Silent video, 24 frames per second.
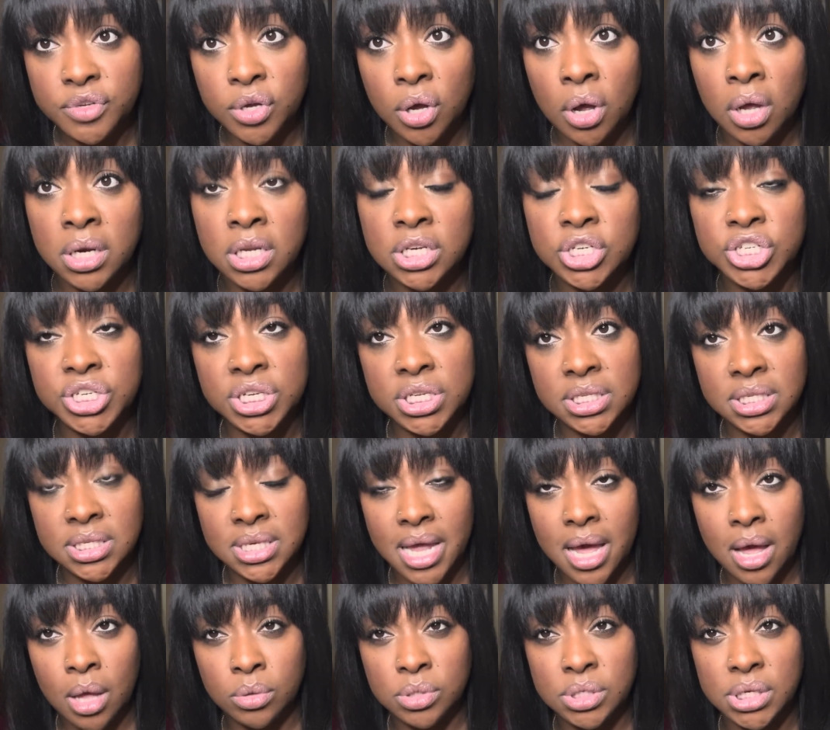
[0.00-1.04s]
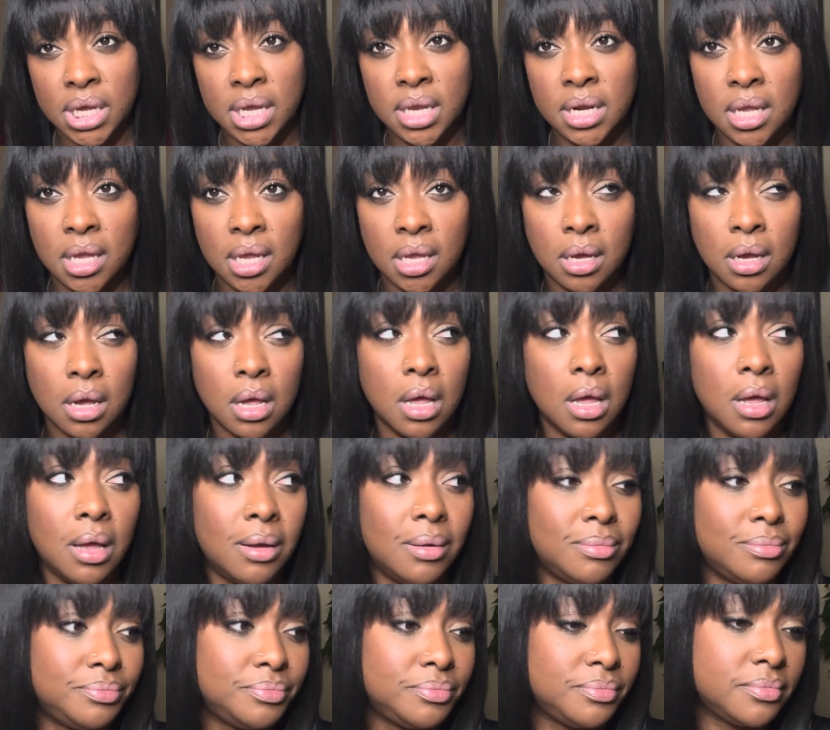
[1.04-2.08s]
on, and she's now dating
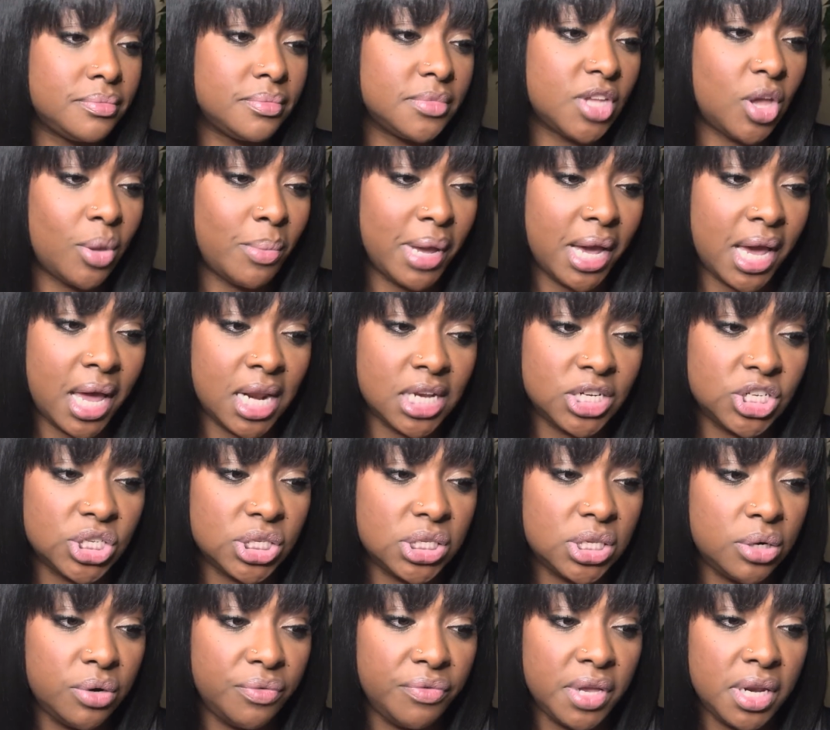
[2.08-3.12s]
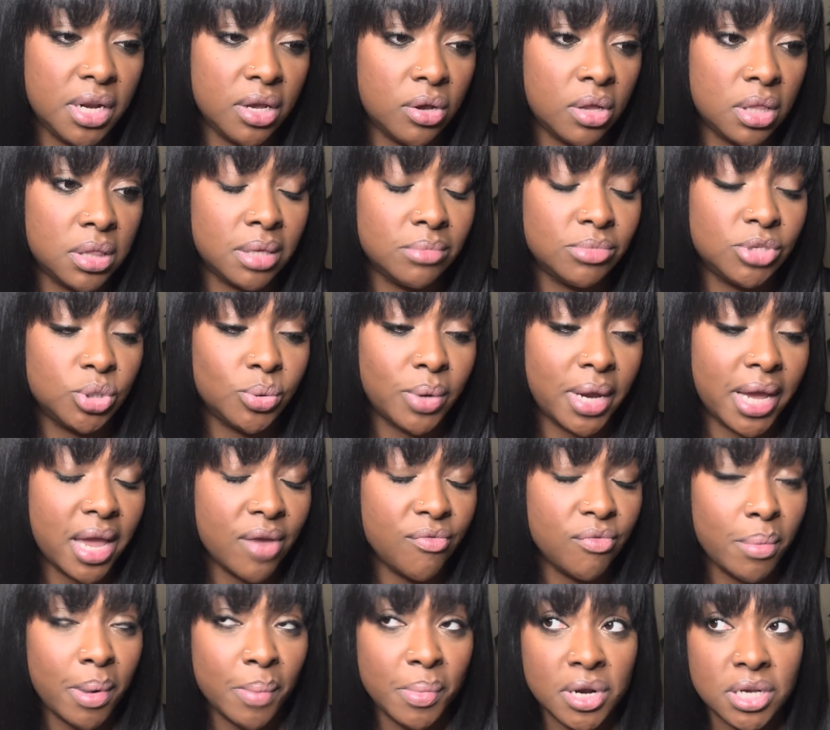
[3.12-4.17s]
oh my god, I just did a reading on them too. I
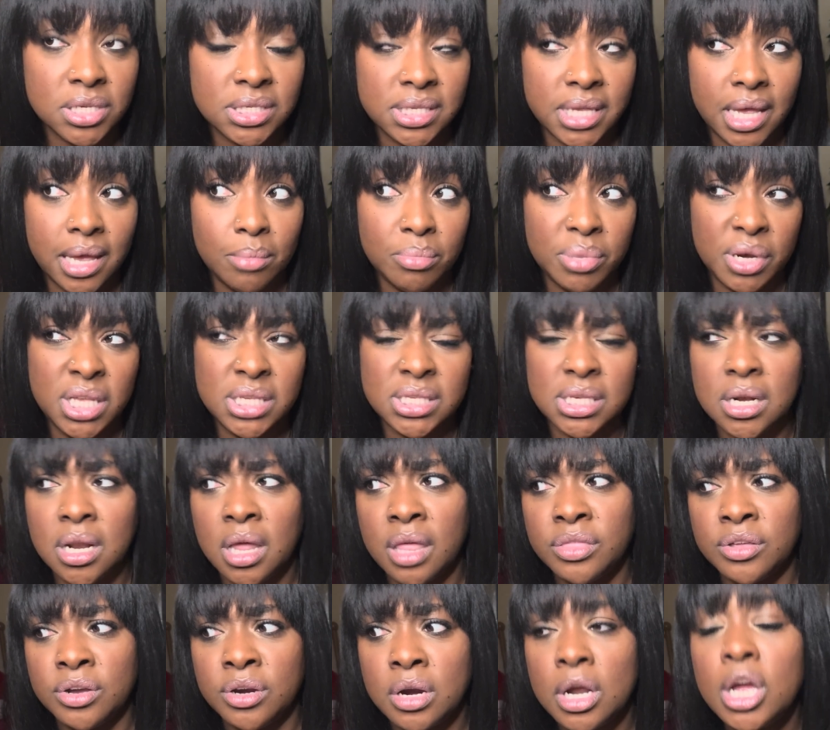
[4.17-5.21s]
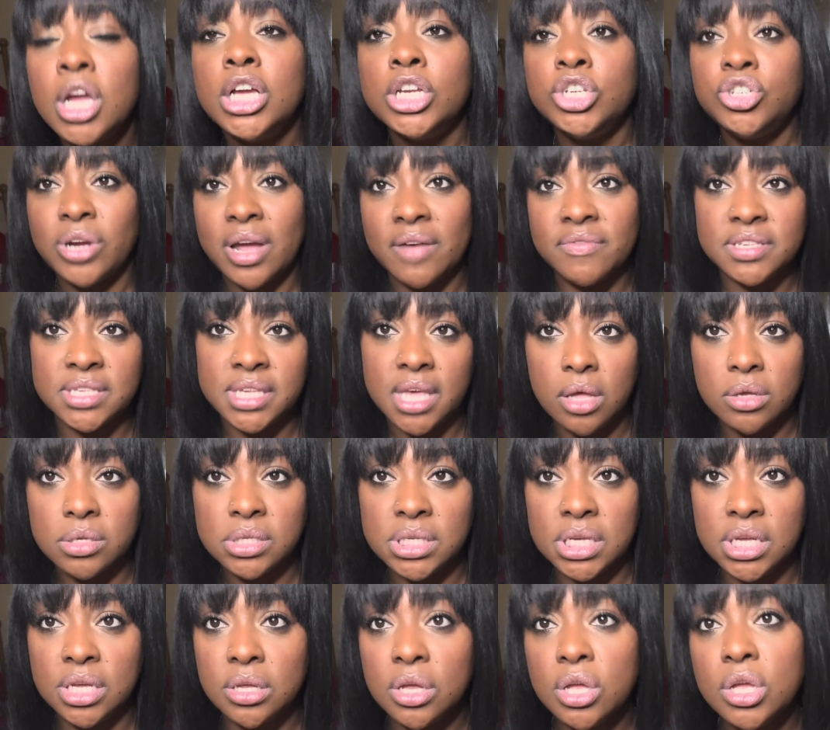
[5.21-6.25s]
can't remember his name, but he's another Travis
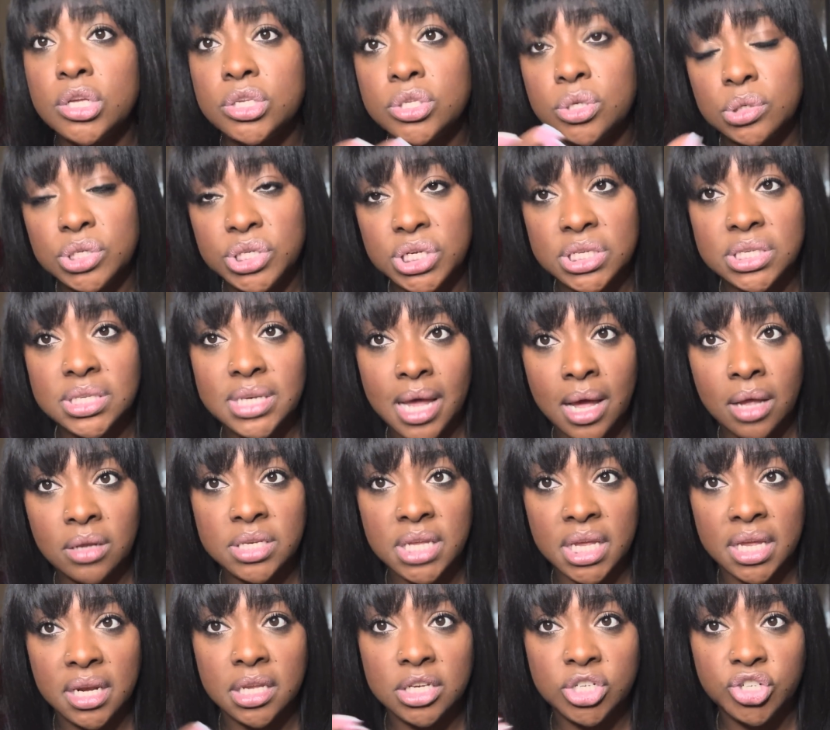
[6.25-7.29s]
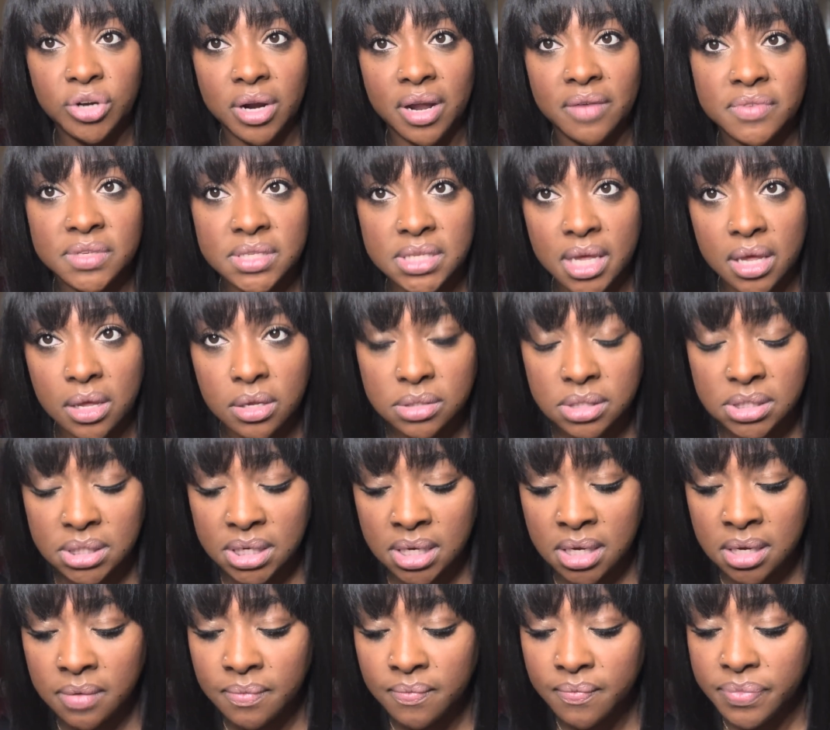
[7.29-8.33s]
Kelce. So she's now dating Travis
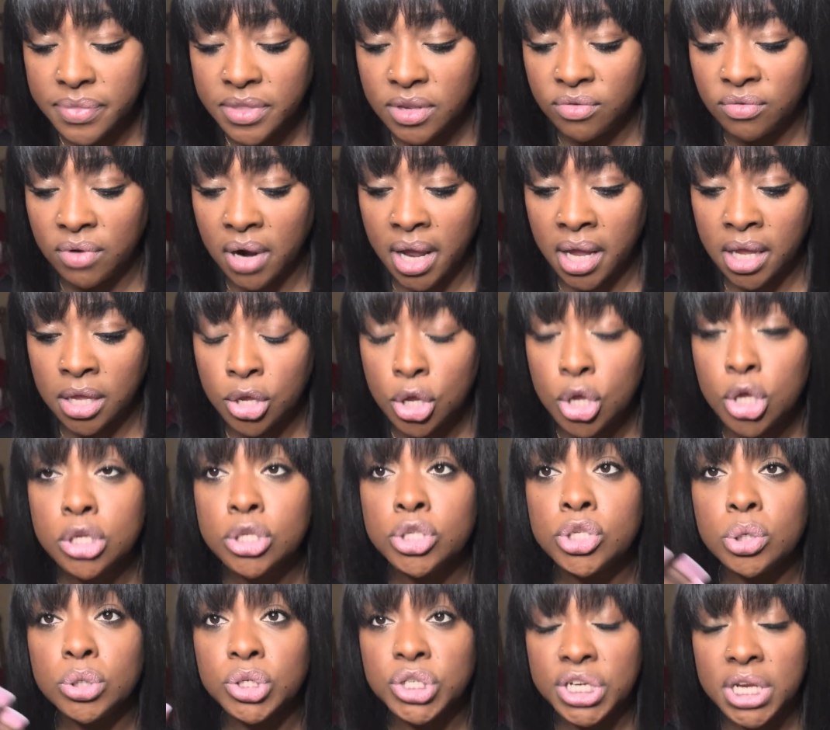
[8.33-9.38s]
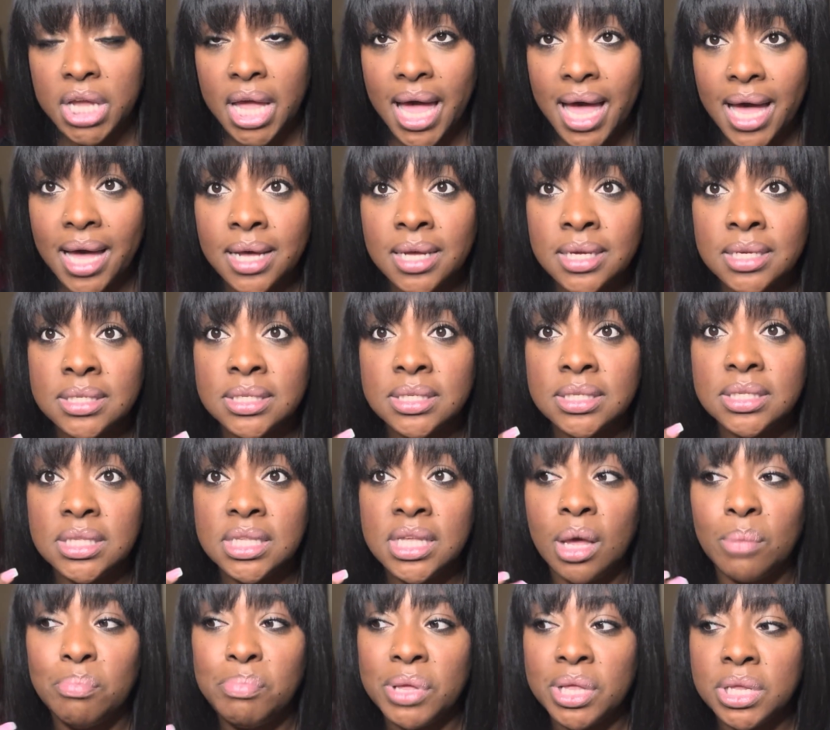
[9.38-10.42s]
Kelce, right? So she has
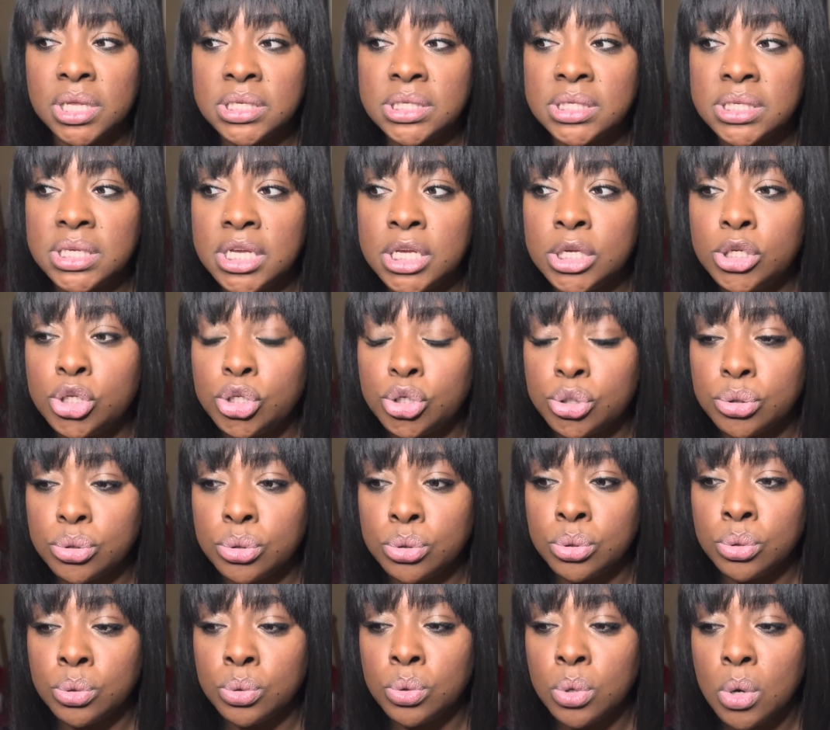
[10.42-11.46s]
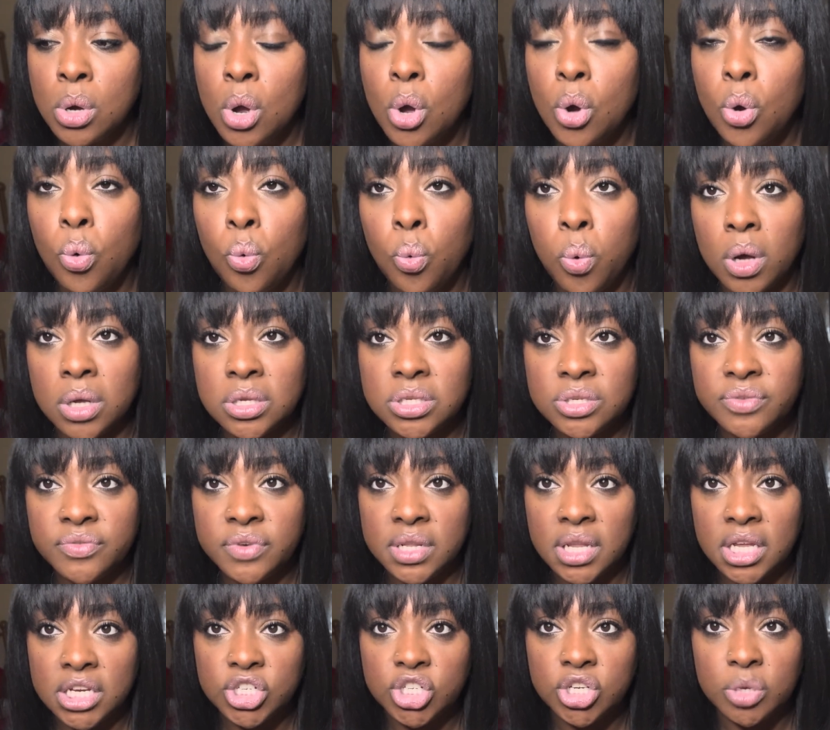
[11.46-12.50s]
the ability to, once a
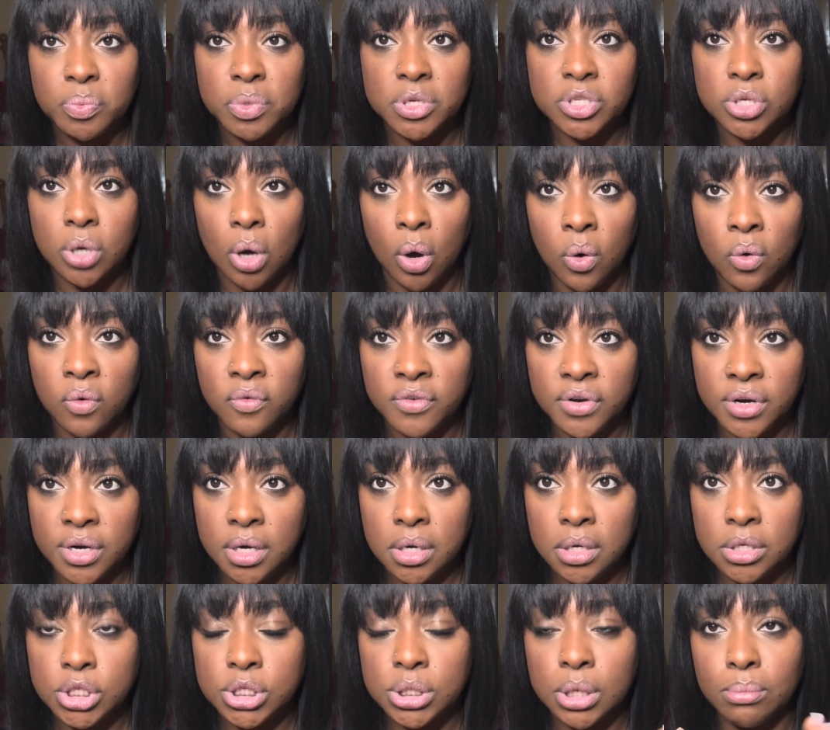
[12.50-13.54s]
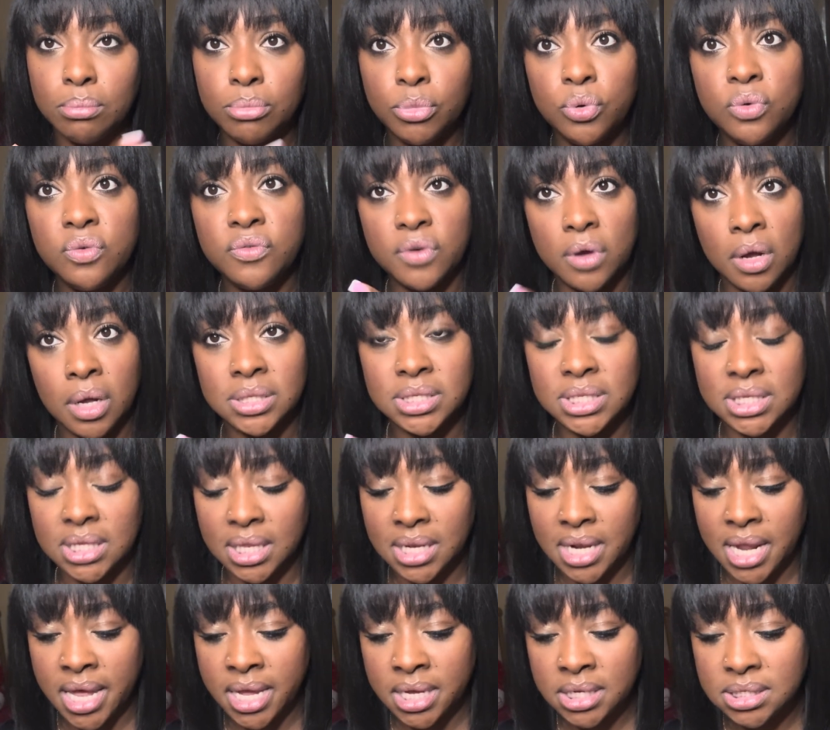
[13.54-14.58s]
relationship is over, to move on to the
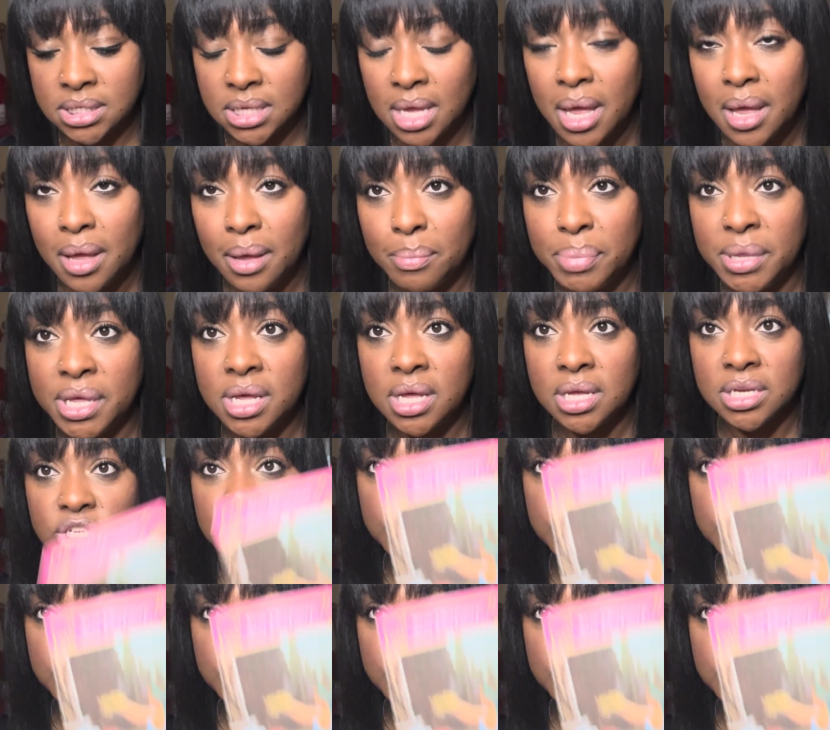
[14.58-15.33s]
next, because